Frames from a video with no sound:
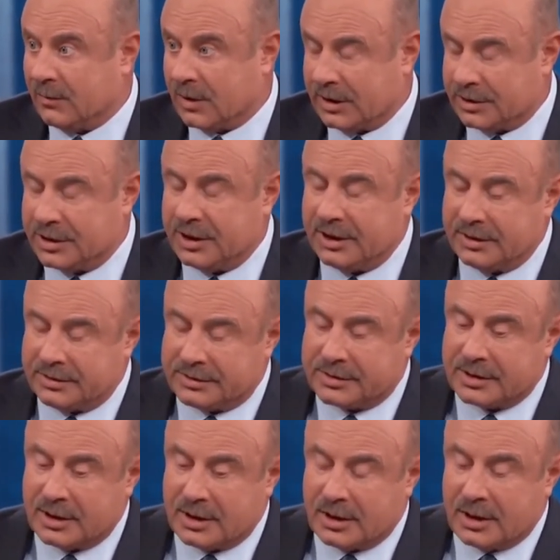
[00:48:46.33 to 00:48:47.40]
what she's
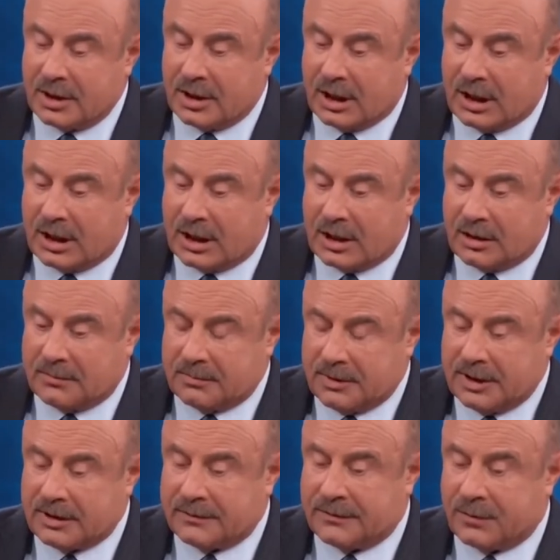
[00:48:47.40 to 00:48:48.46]

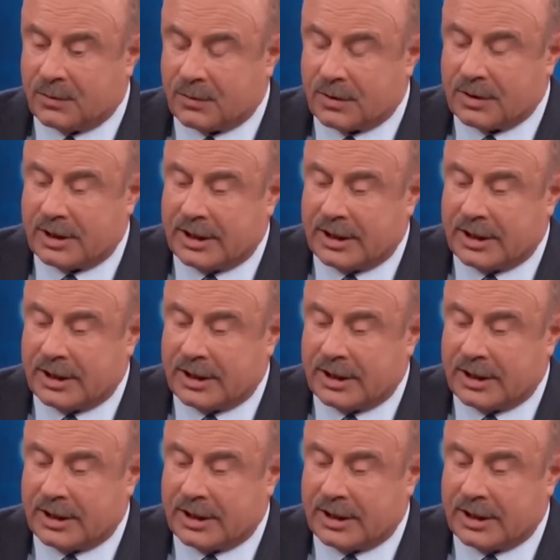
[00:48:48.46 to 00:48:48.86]
in for.